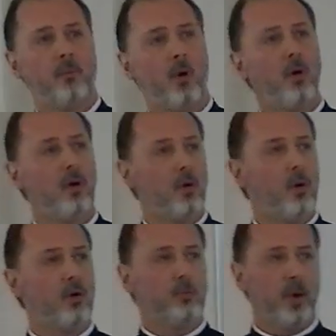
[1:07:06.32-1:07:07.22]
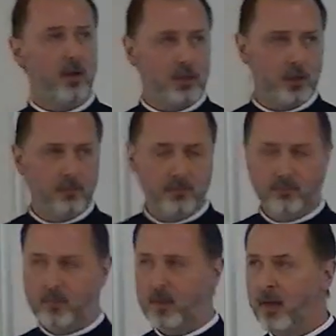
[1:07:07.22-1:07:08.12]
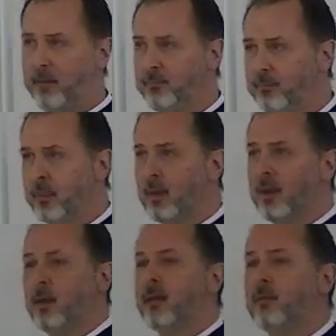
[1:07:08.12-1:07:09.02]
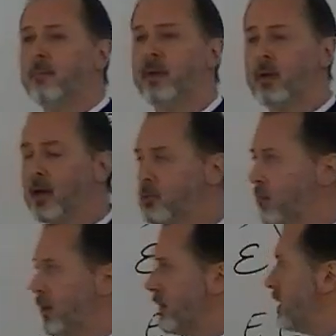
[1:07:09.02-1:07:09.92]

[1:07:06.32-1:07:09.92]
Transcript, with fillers: poor or rich. Okay? Because what